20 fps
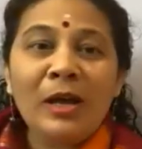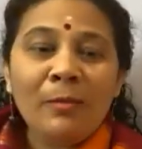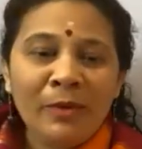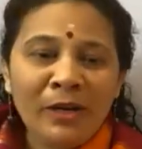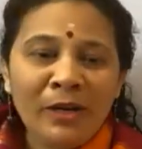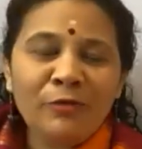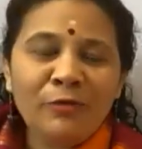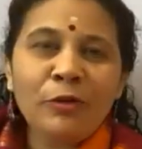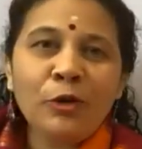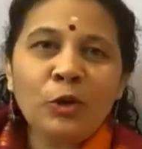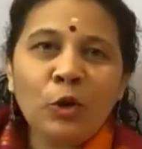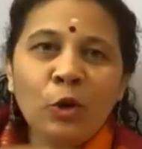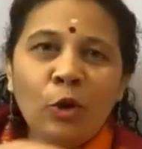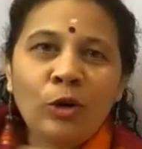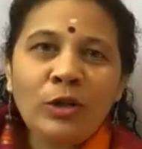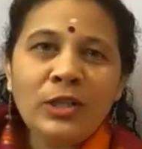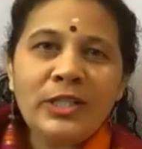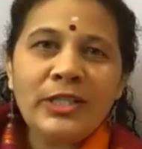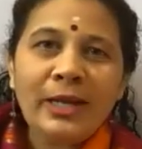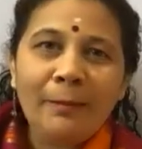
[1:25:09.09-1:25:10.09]
But if you
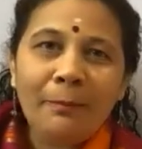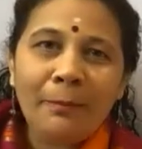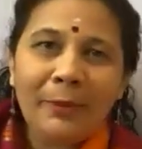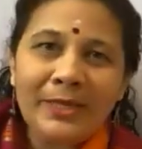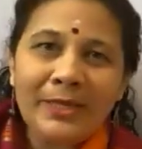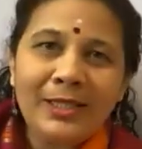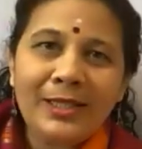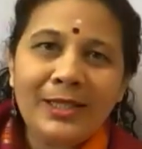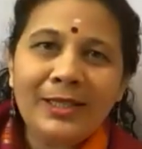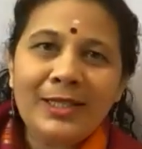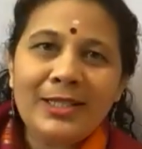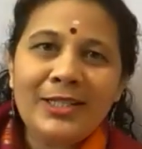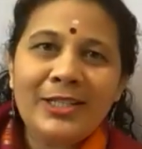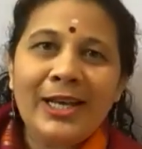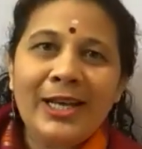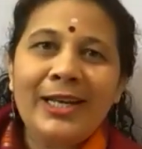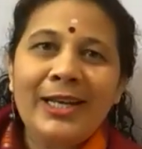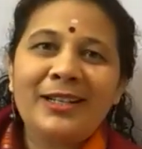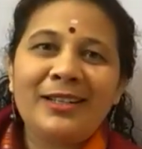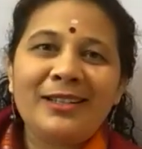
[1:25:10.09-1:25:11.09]
don't jump and sit in the
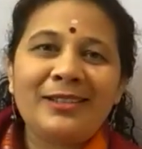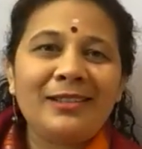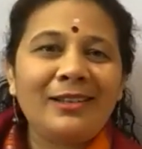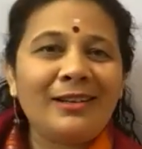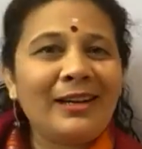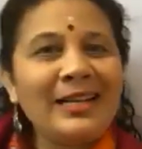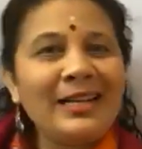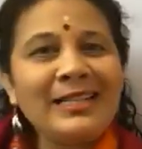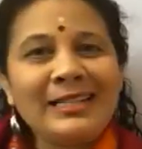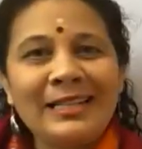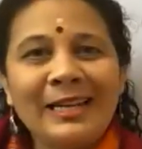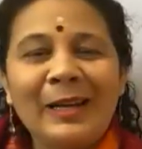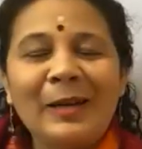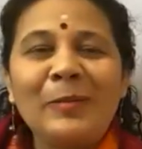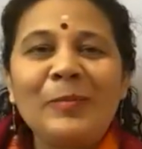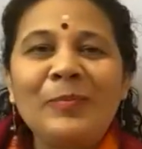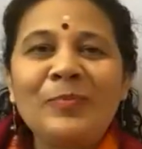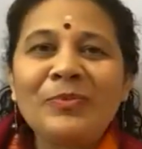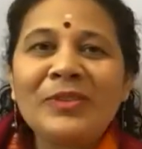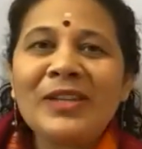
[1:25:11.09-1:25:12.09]
chariot at the right
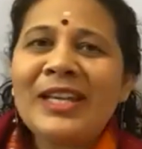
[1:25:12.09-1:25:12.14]
time,